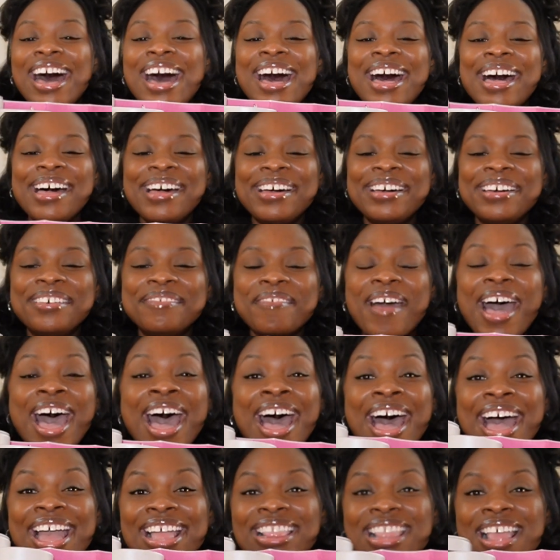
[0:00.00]
um
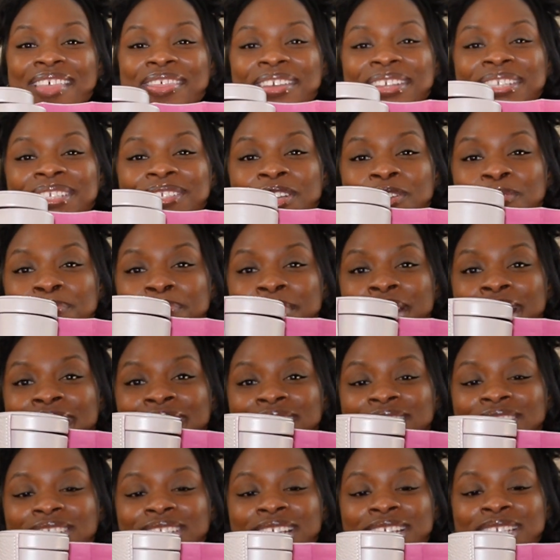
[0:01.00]
I love it so
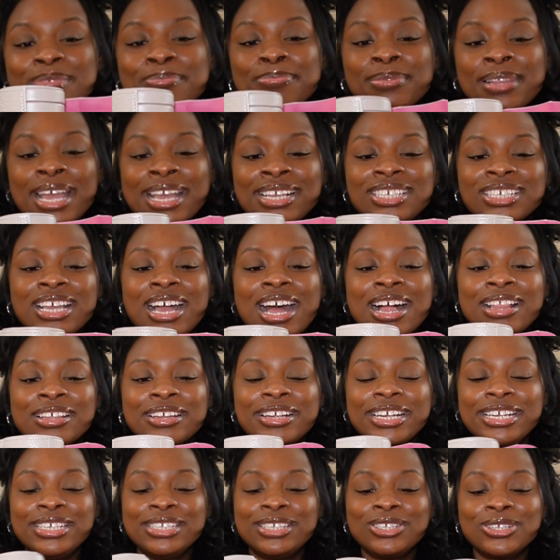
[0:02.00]
much. This blush
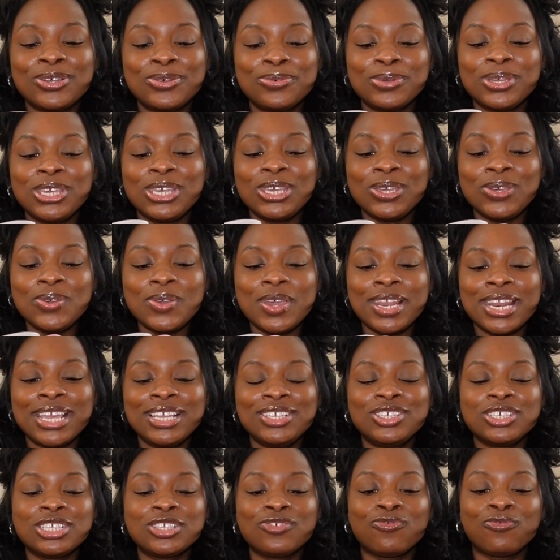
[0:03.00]
color is so cute and
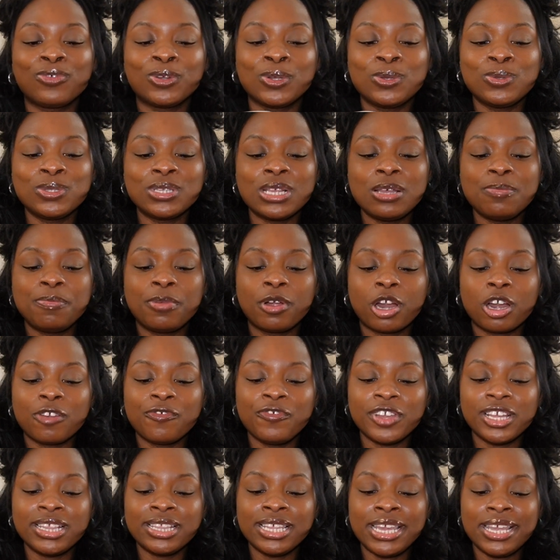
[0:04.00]
it just rolls up
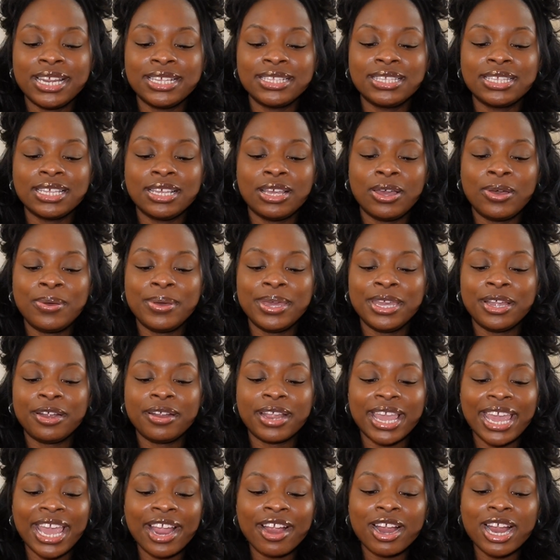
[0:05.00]
perfectly. This can go in
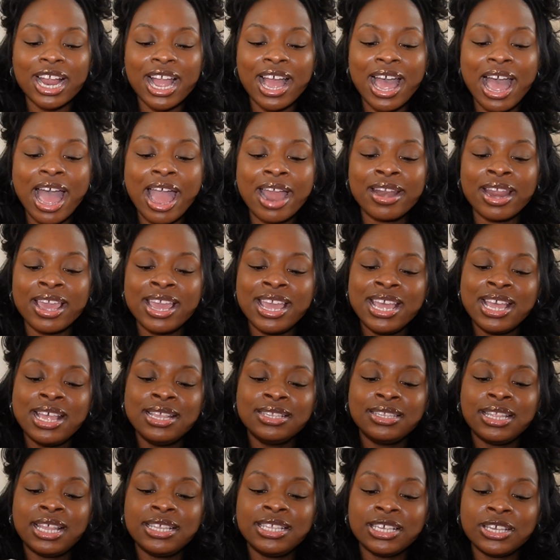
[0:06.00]
your carry-on,
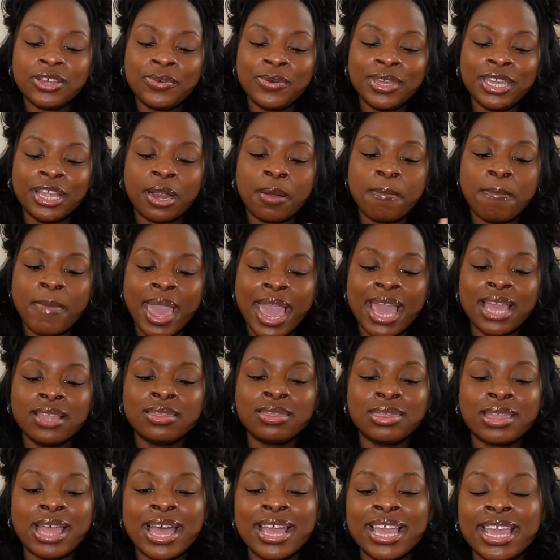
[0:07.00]
this can go in your
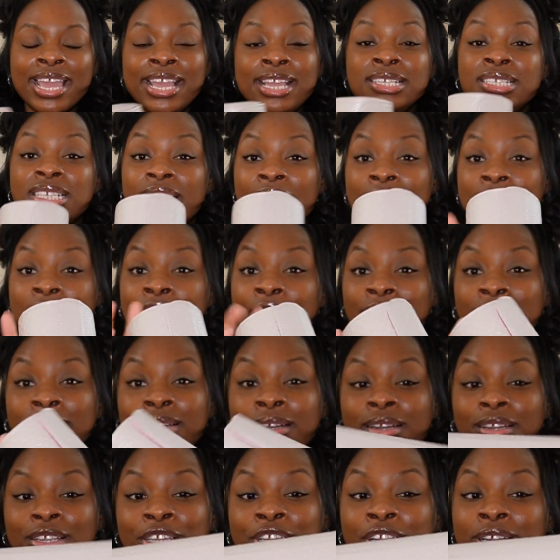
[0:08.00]
main luggage, and
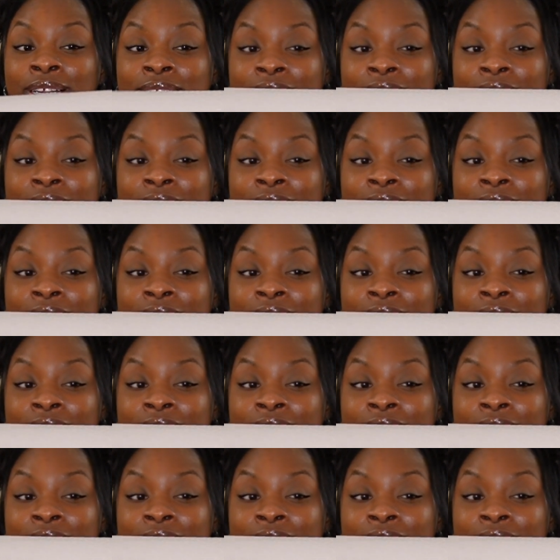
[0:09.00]
you're you're